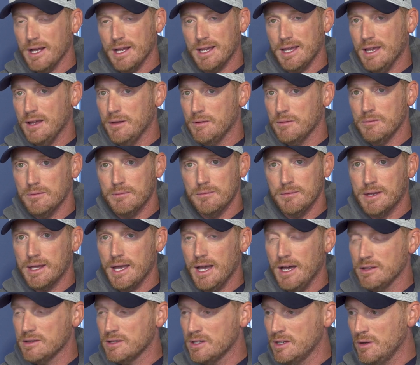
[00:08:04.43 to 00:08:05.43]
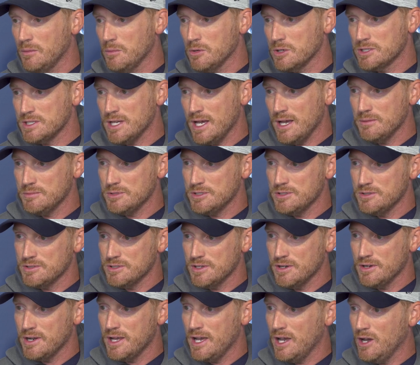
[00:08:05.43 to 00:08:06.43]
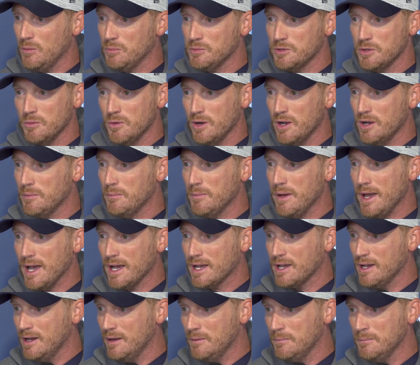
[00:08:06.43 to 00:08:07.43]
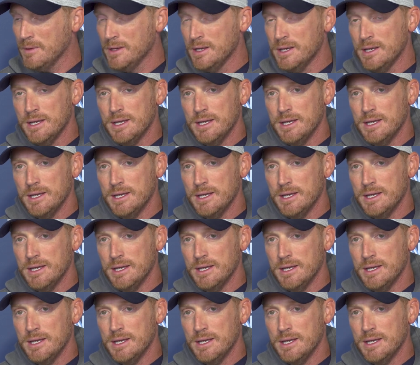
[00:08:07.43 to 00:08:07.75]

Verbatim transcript: I can't count the number of times he was there to help the running back up.